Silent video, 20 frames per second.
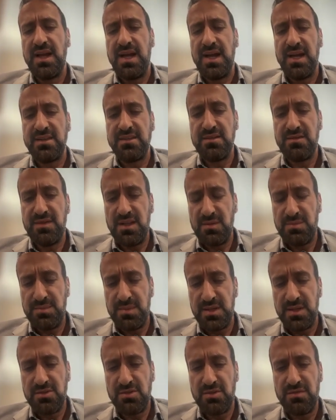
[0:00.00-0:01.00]
and
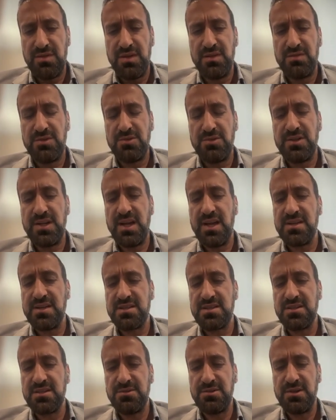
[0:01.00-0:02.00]
development of liver
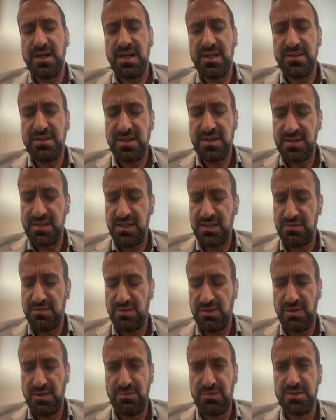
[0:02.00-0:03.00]
cancer and the need
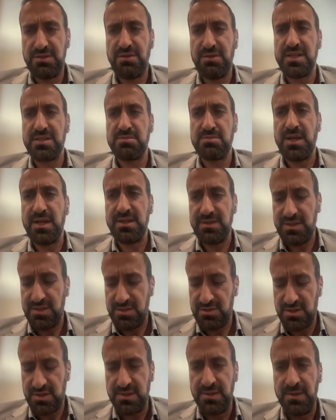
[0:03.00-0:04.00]
for liver
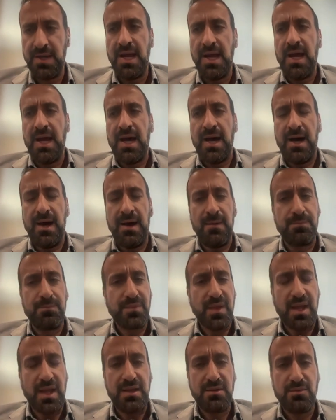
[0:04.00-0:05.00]
transplantation.
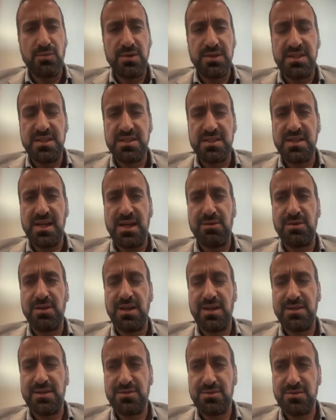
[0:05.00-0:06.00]
And with this, I would
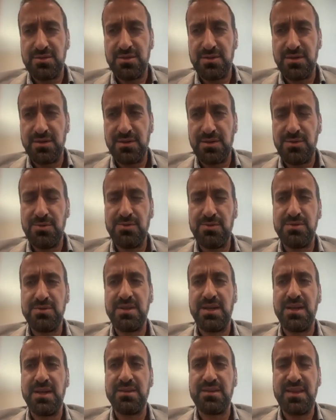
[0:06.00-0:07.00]
like to conclude
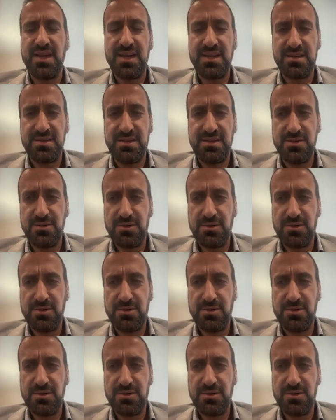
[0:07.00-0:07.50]
and thank the